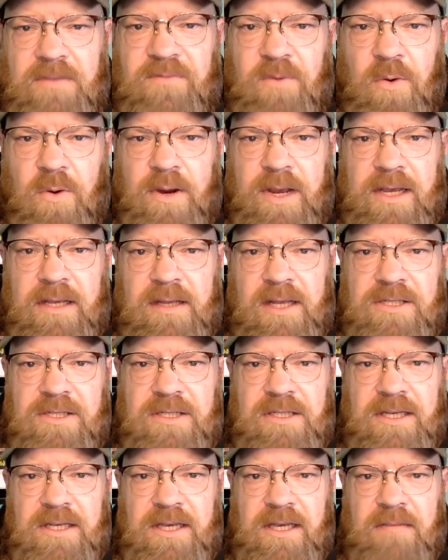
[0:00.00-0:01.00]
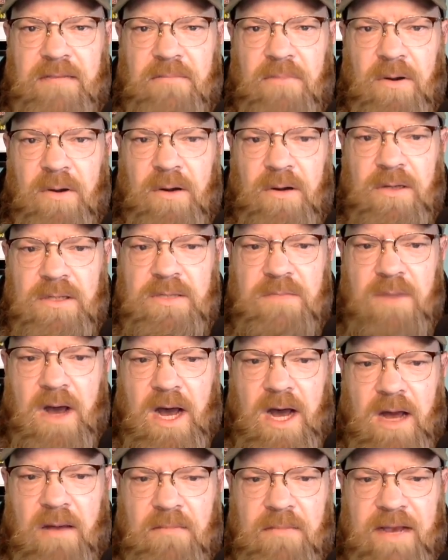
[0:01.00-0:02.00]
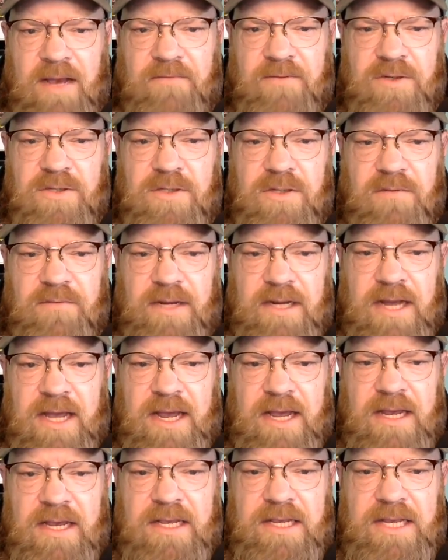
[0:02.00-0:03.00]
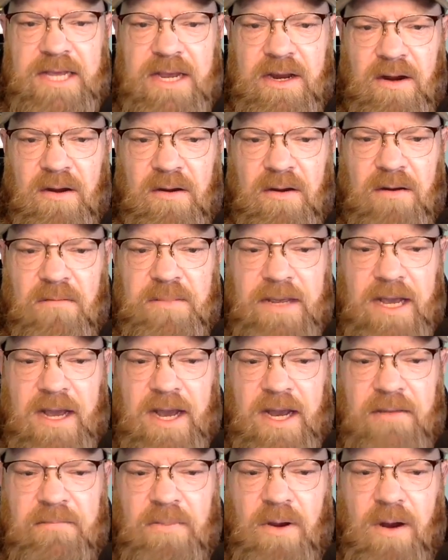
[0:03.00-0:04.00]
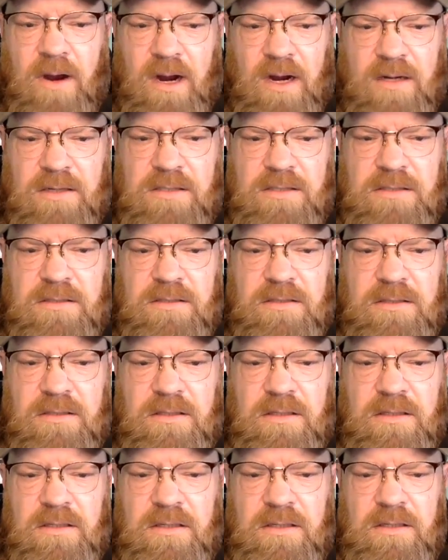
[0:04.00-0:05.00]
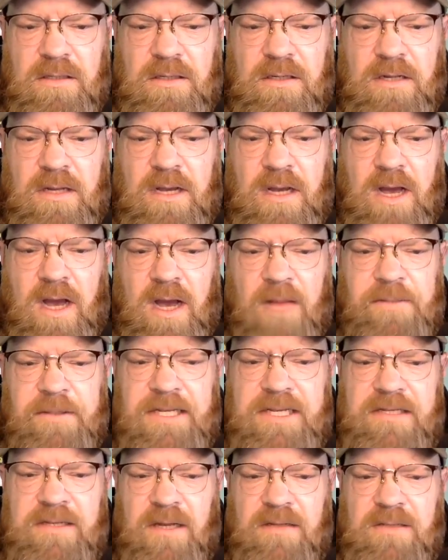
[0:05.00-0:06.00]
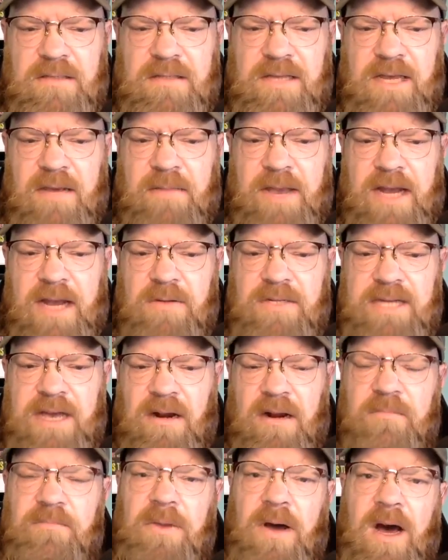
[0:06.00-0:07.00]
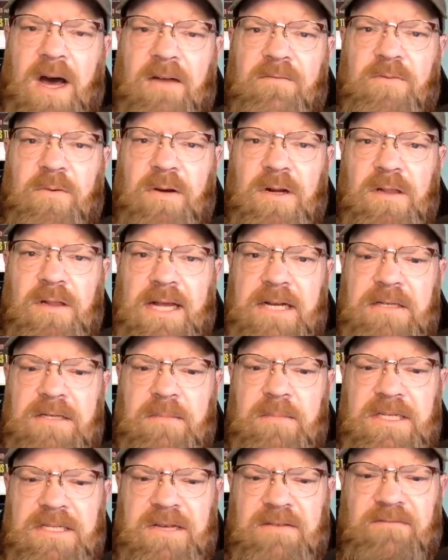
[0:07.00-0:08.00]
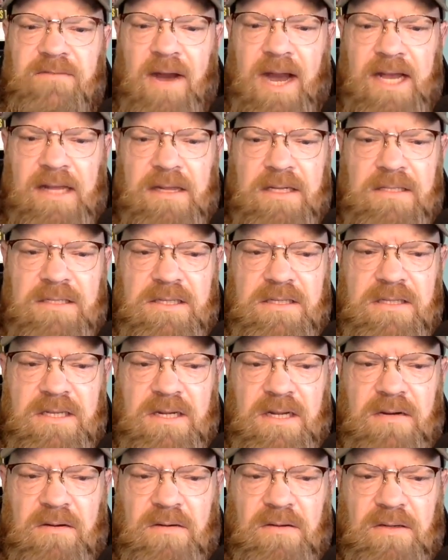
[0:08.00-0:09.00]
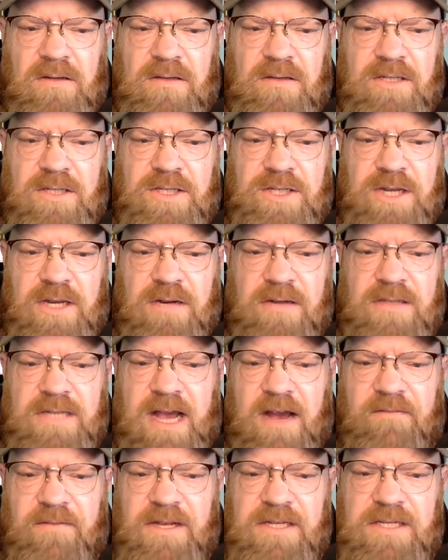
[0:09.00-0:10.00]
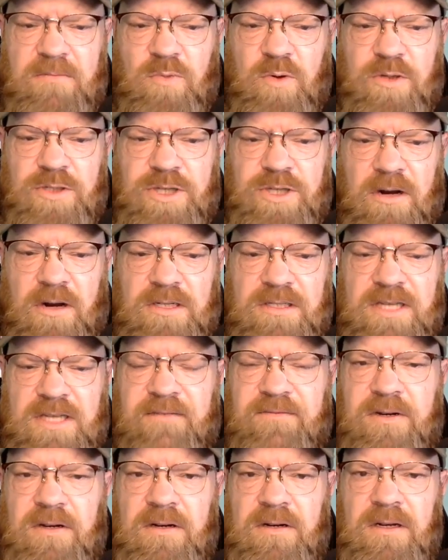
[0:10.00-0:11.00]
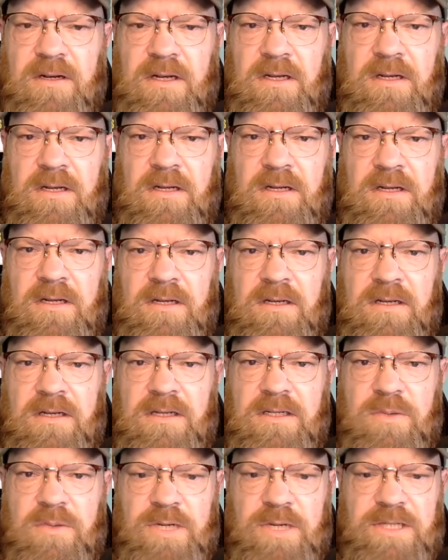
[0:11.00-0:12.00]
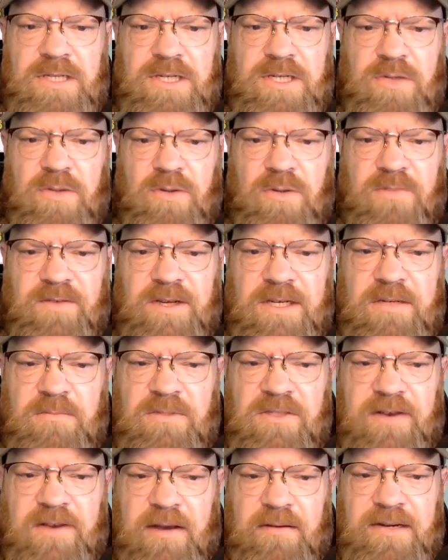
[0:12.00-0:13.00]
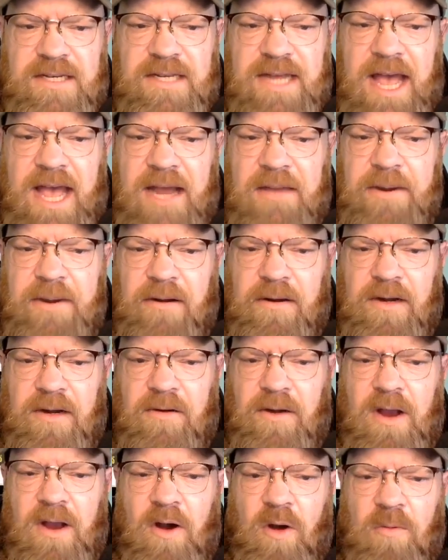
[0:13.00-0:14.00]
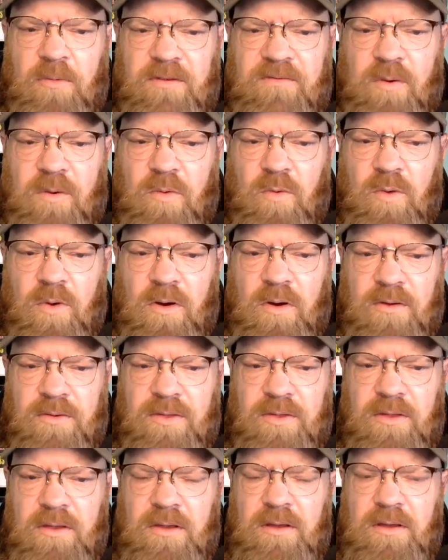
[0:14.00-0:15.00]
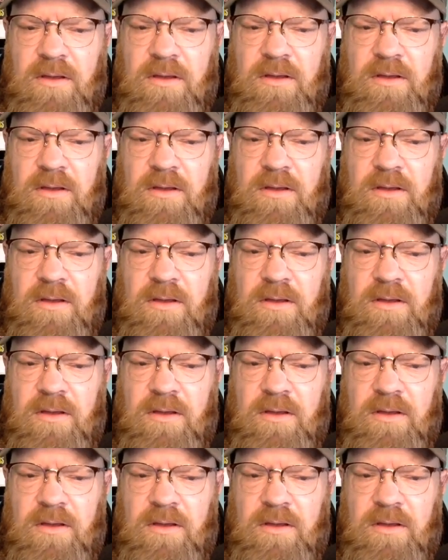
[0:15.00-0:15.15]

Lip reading: before he allegedly murdered his mom after serving a year behind bars. Police also say a man who was out on bond for an alleged domestic violence incident earlier this year is now facing more charges after His 26-year-old victim was found dead, buried under a home in Fort Worth.